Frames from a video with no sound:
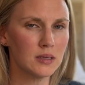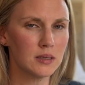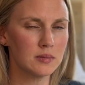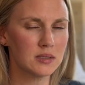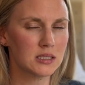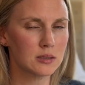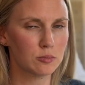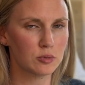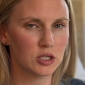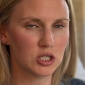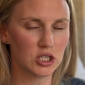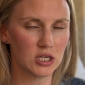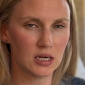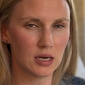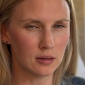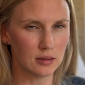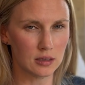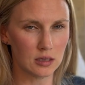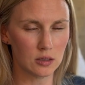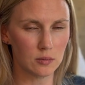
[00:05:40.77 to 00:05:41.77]
babies appreciate
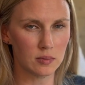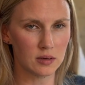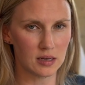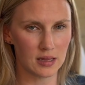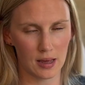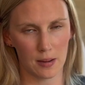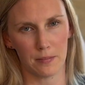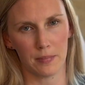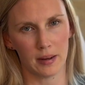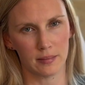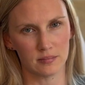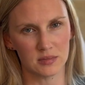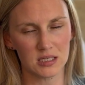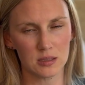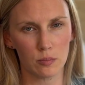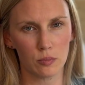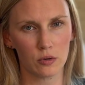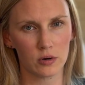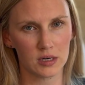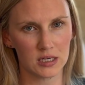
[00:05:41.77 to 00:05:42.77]
a little bit of that bum
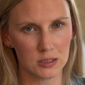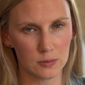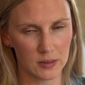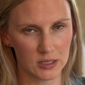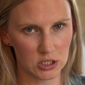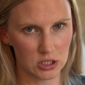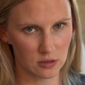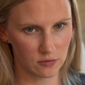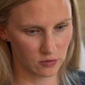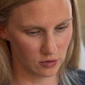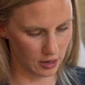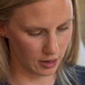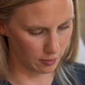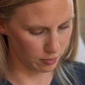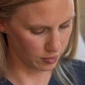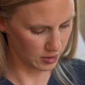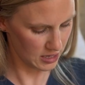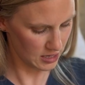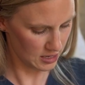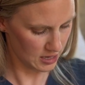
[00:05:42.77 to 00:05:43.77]
support, especially if they're
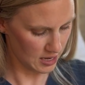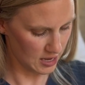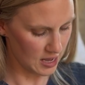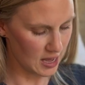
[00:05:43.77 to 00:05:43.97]
upright.